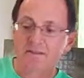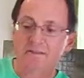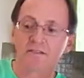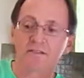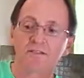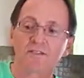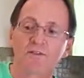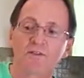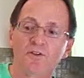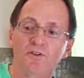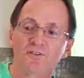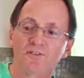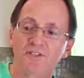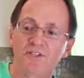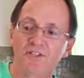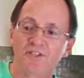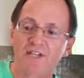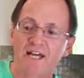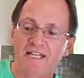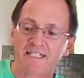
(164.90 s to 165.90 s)
See all those
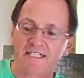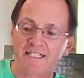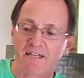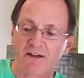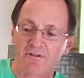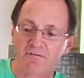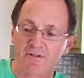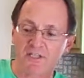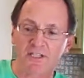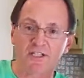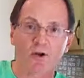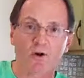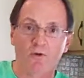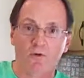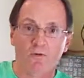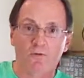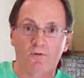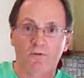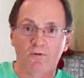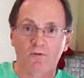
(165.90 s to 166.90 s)
little knots there? I really don't
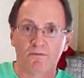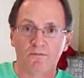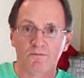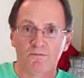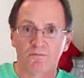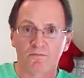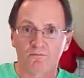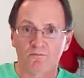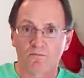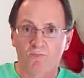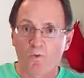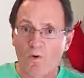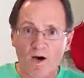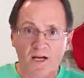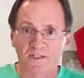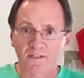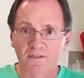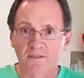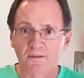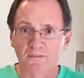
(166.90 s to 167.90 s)

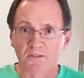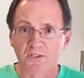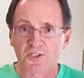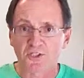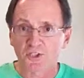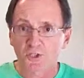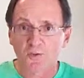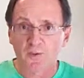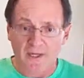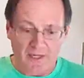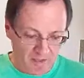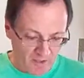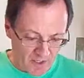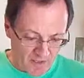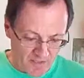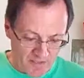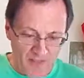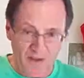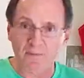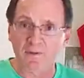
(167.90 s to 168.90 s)
want to be chewing
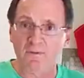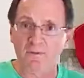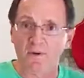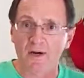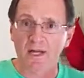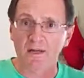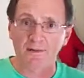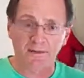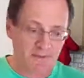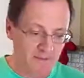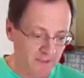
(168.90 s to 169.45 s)
on them in my